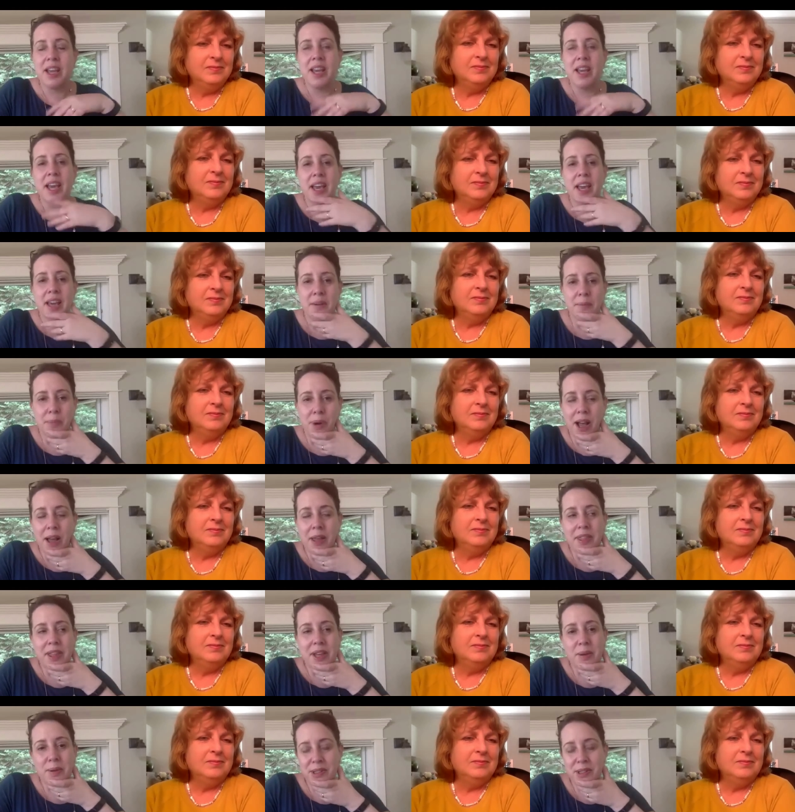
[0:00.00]
Speaker 1: and I think it
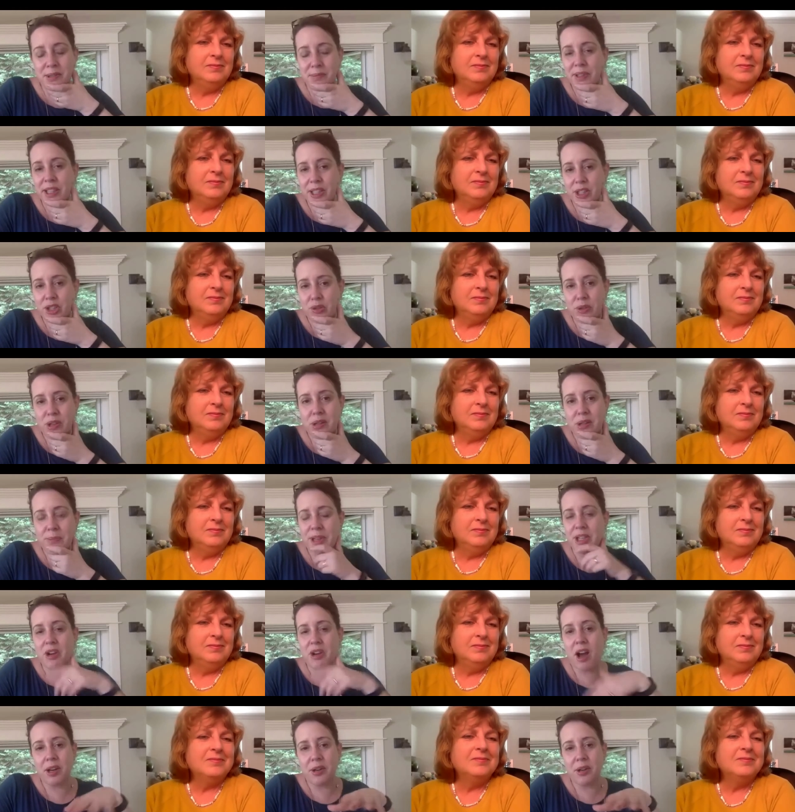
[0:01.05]
was really Judith
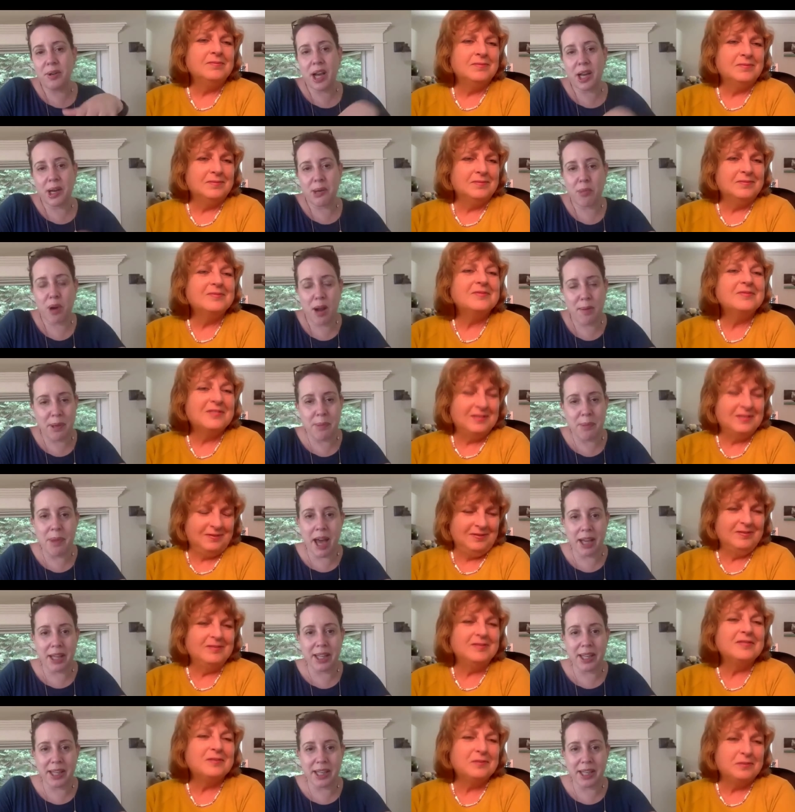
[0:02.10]
McNaught who kind of brought me back
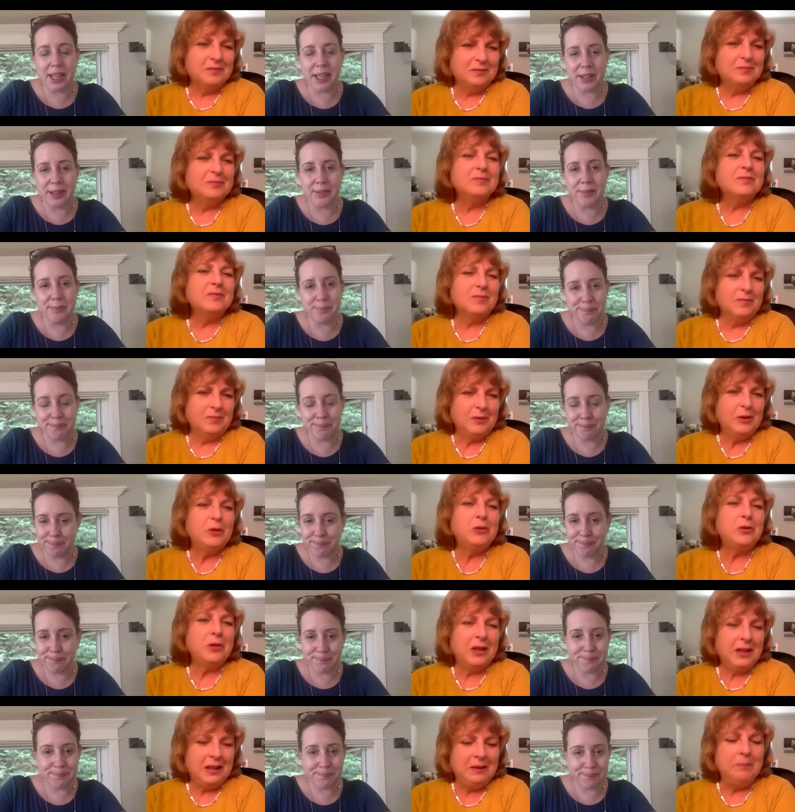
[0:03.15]
in again.
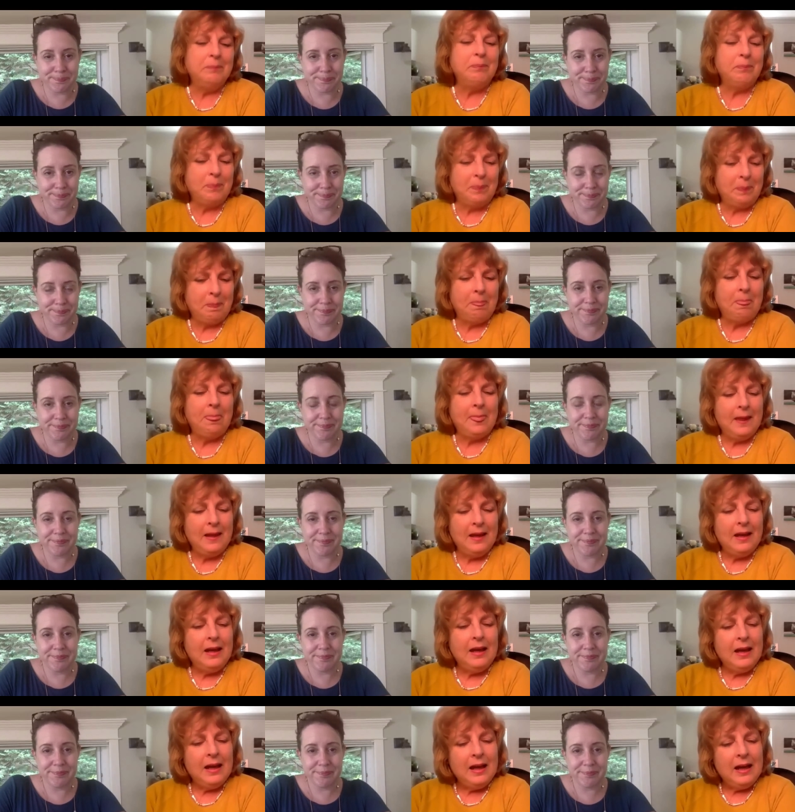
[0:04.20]
Speaker 2: Okay.
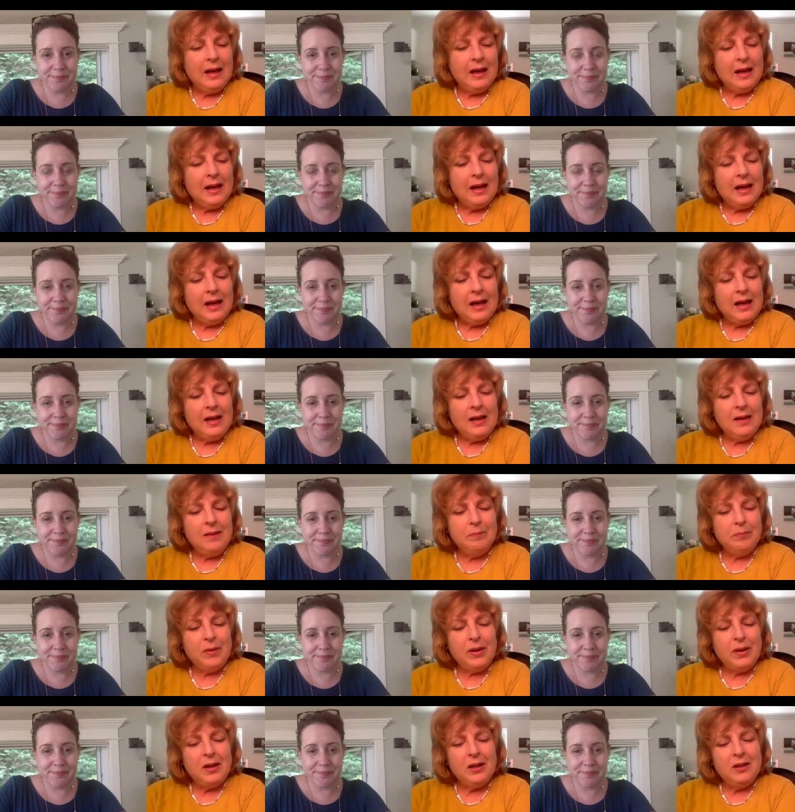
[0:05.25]

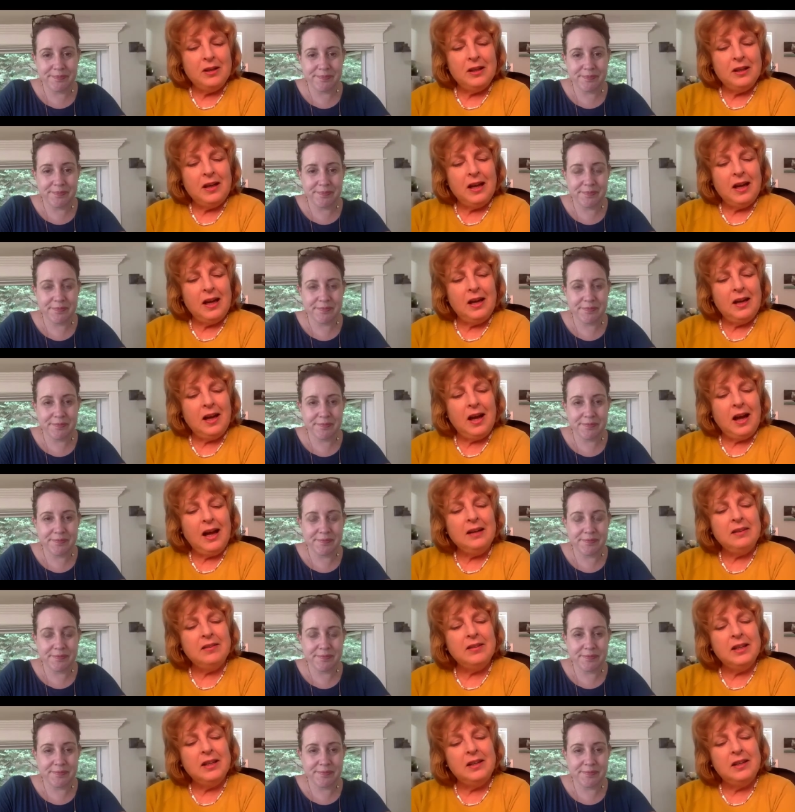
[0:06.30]
Then I
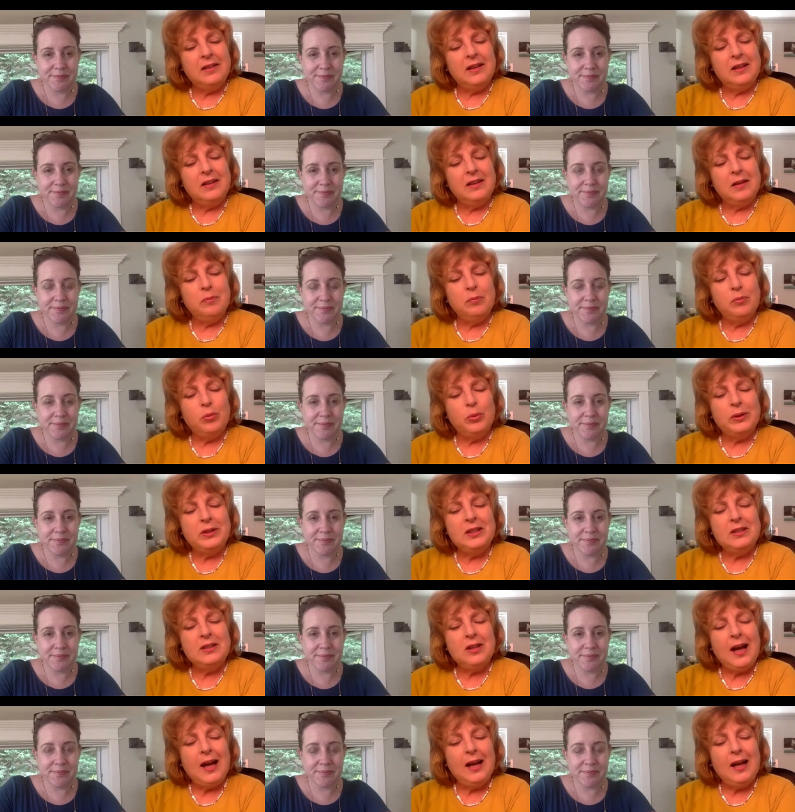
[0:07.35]
think that witty
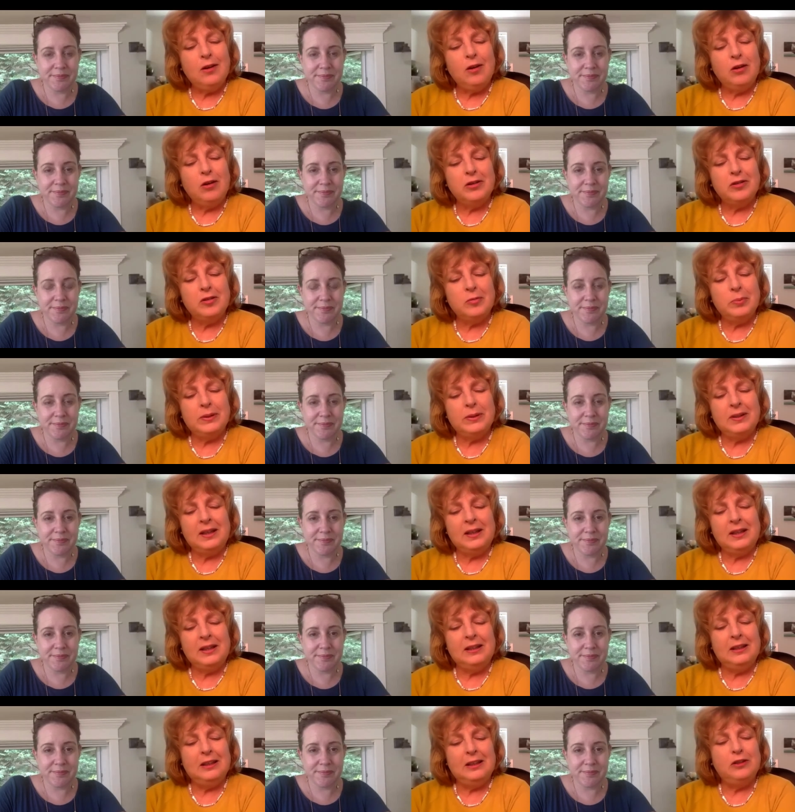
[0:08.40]
dialogue is a
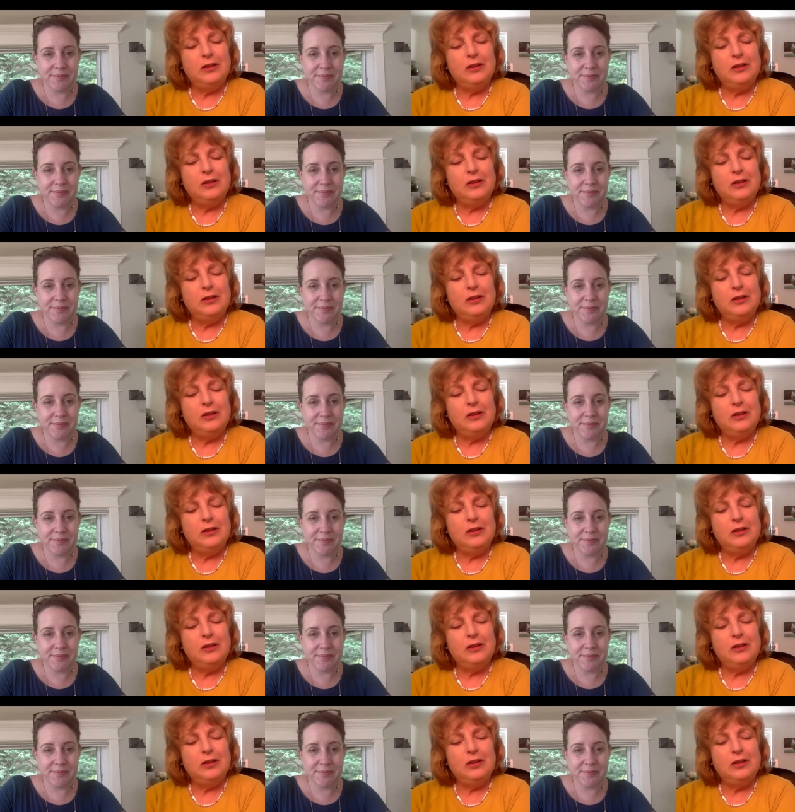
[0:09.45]
particularly